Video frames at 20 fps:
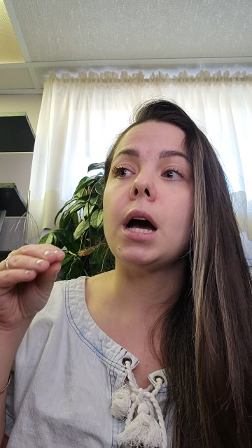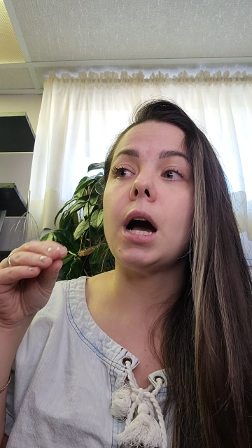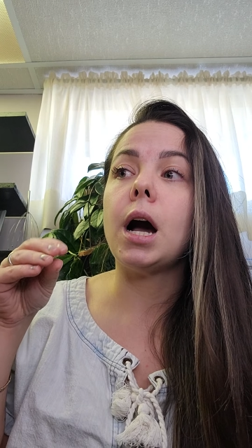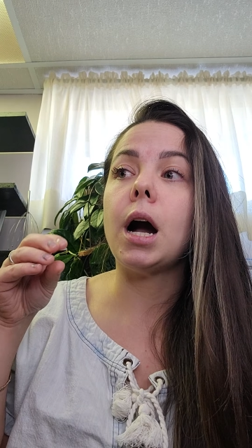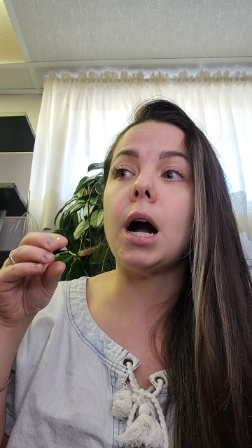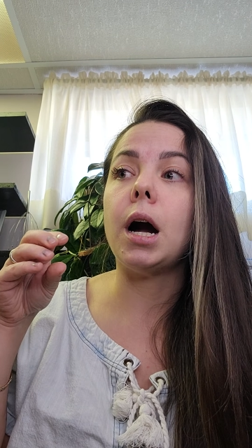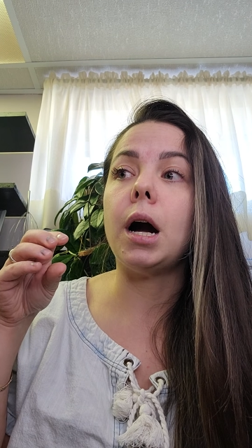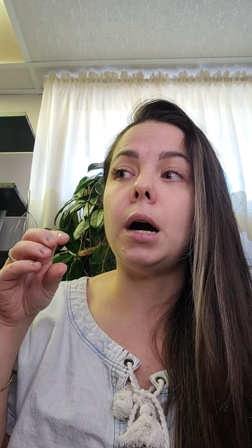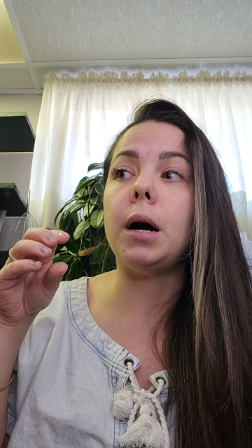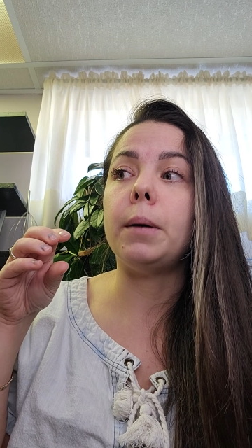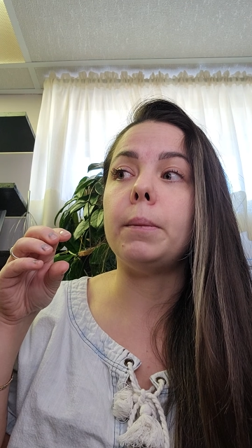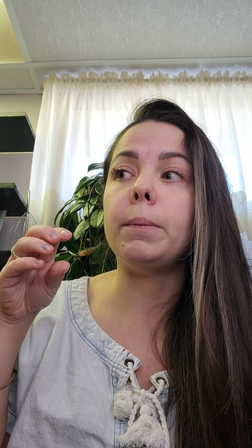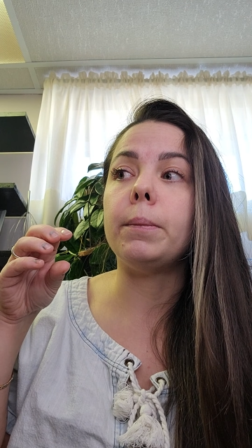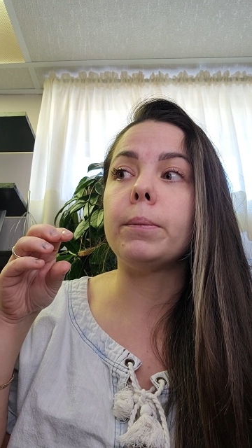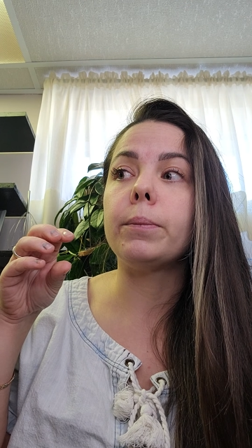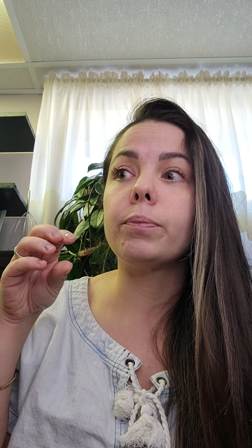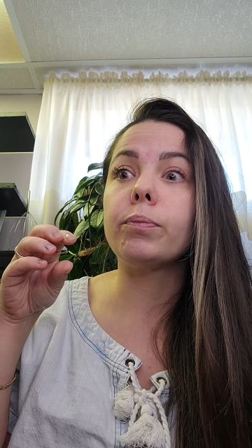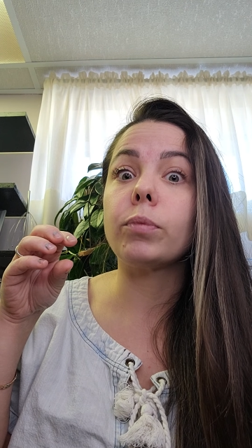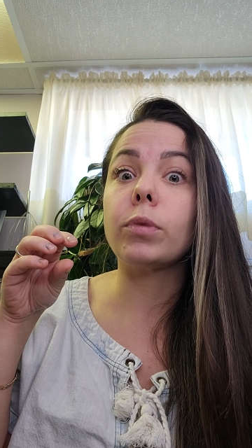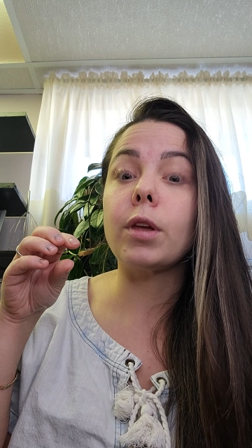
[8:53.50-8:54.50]

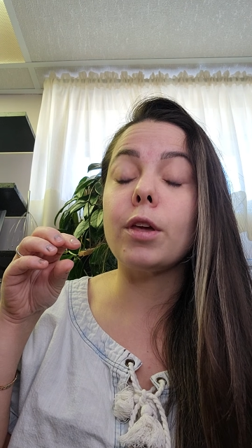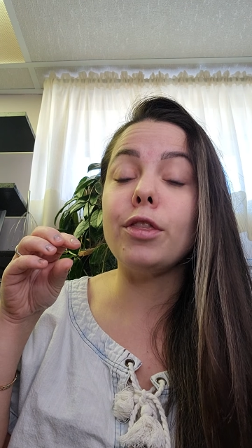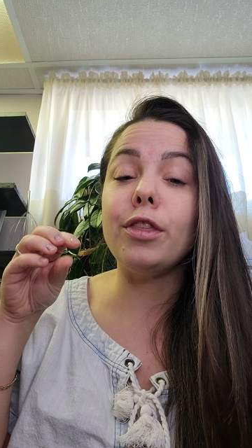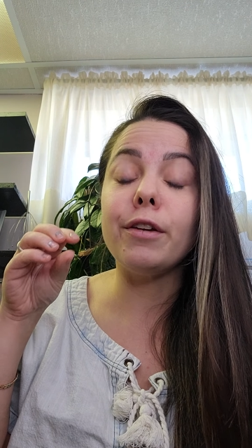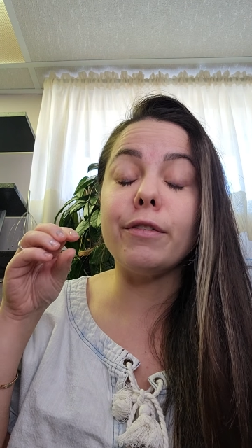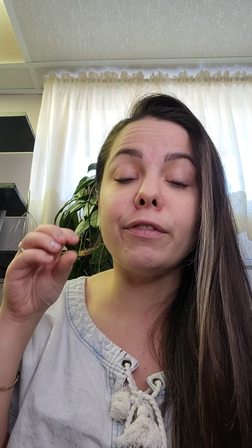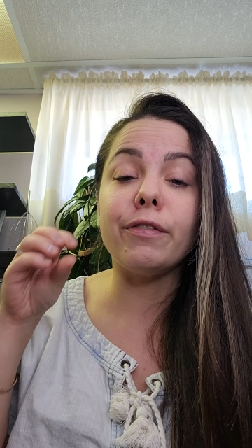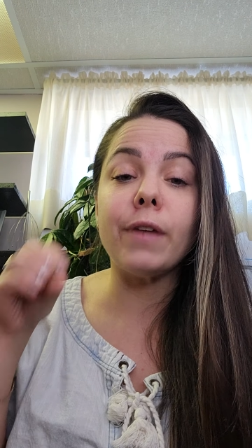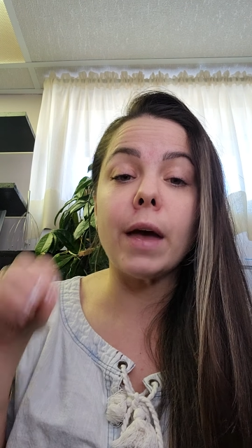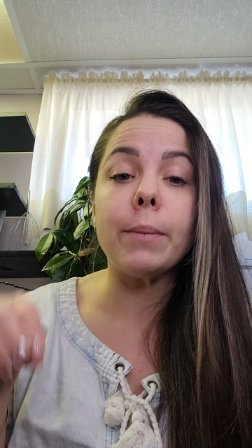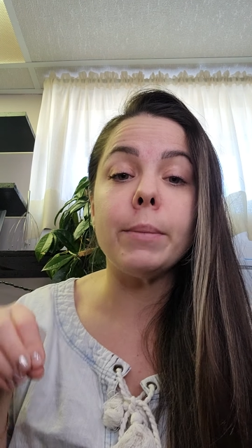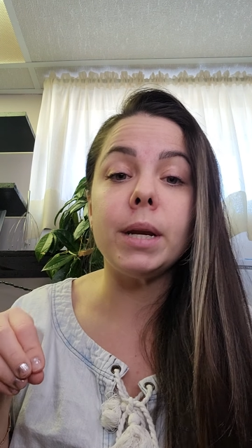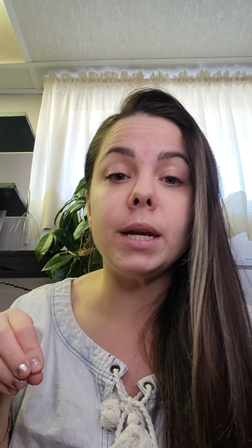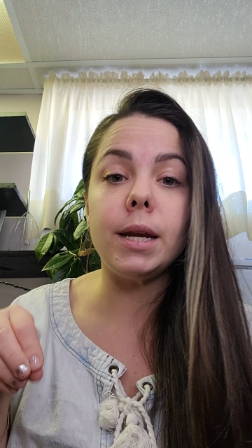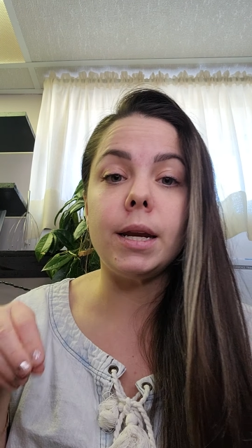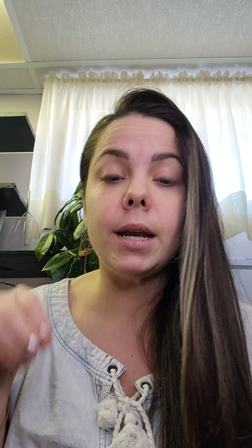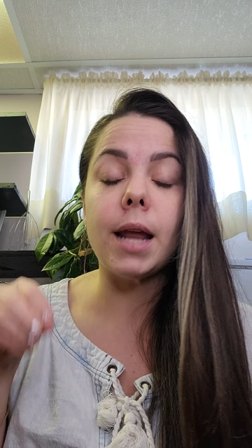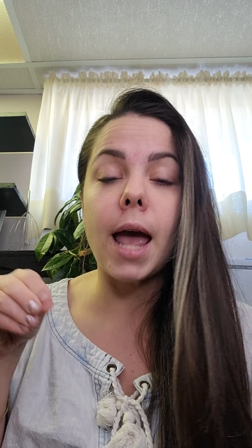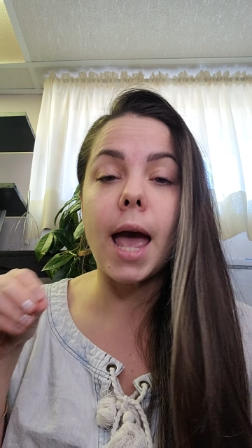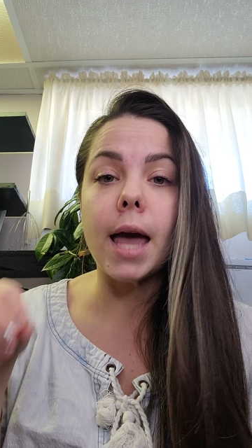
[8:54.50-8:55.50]
the
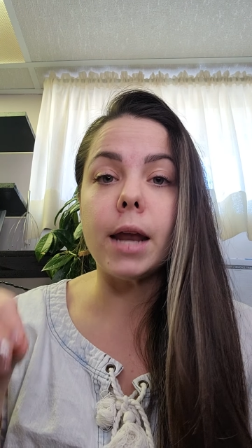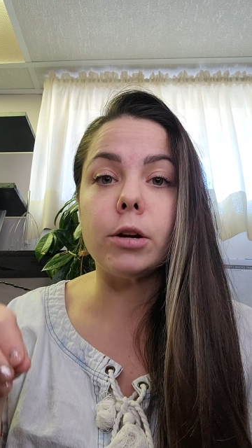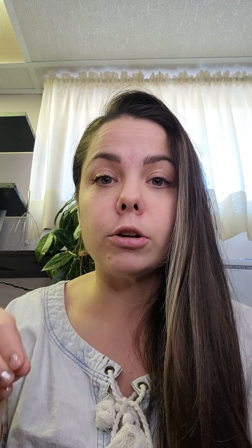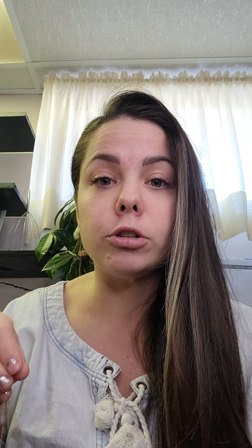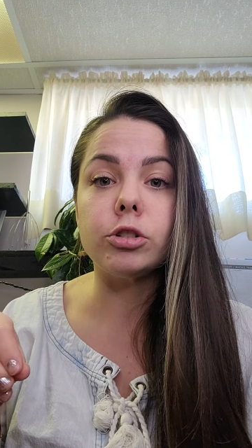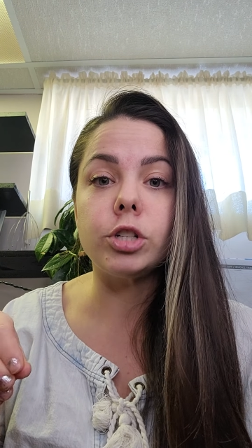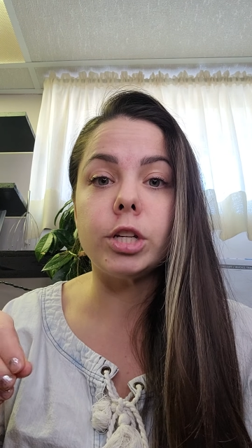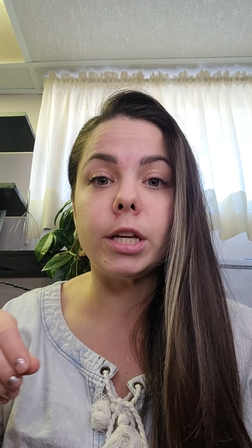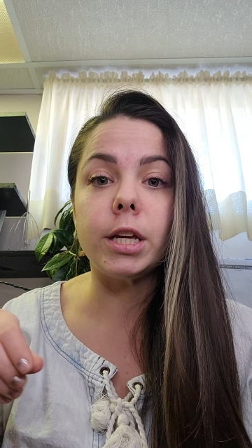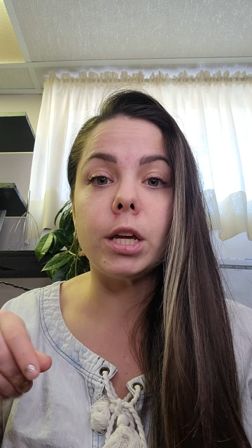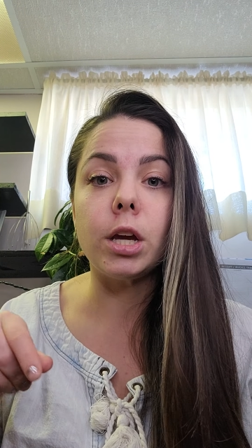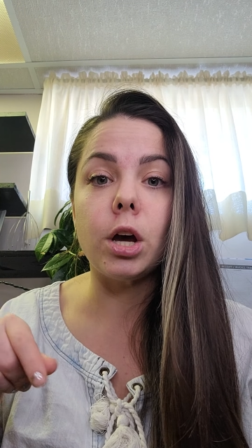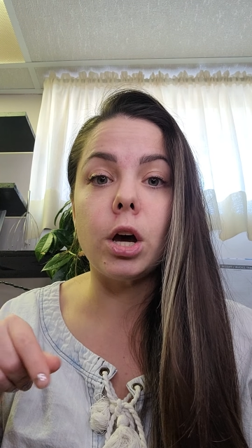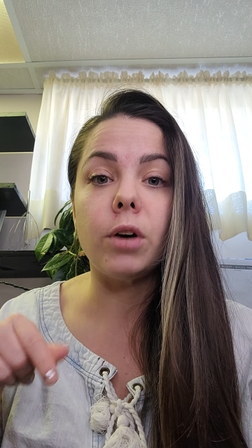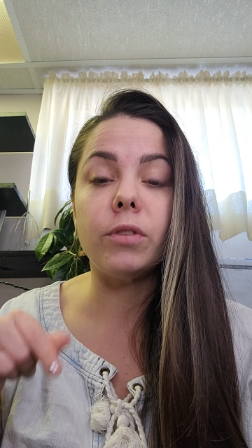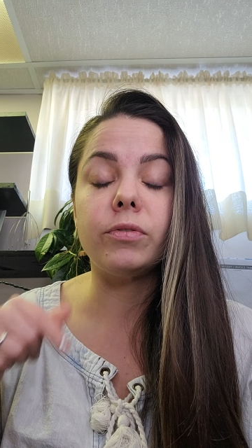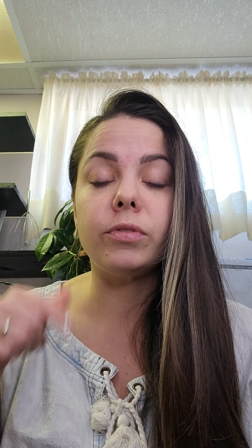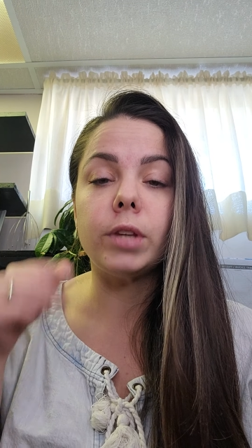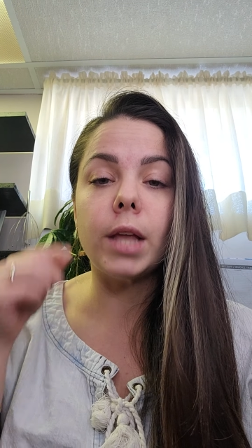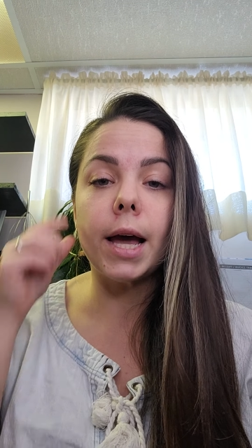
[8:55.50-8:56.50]
feminine energy
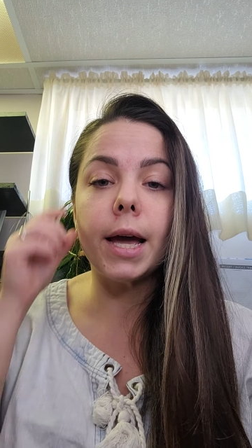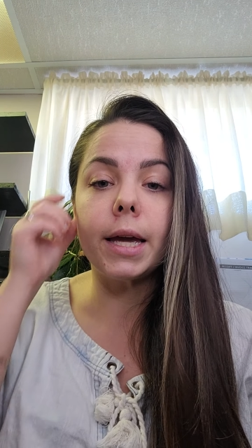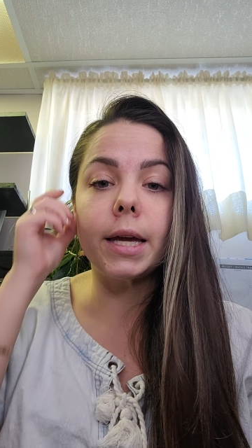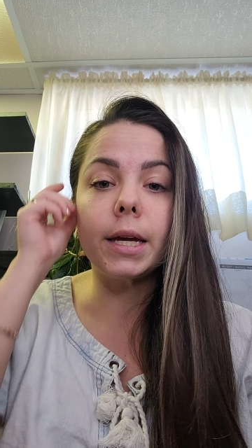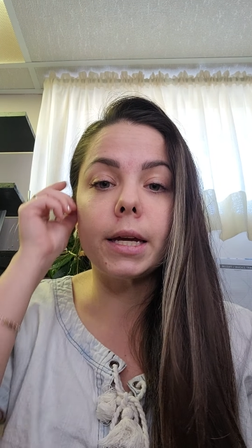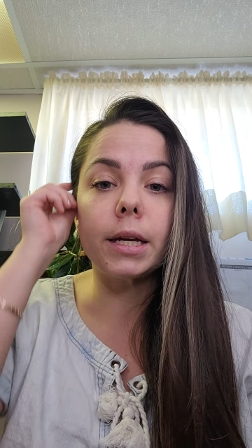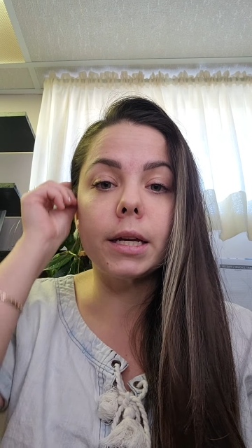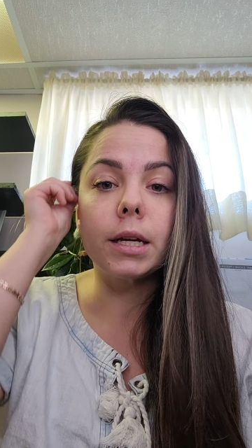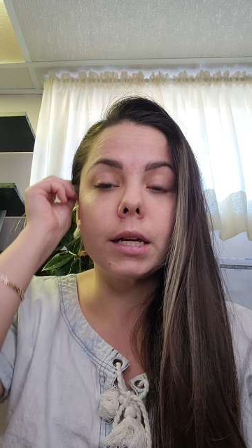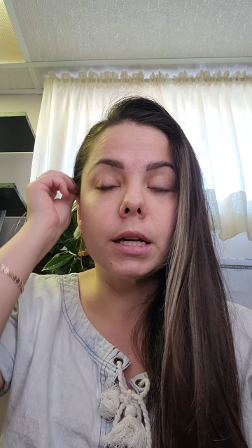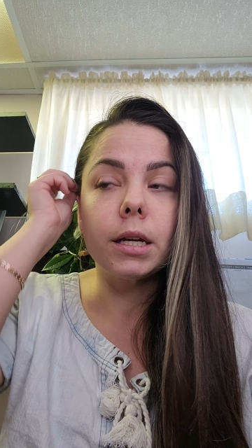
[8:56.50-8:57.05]
of like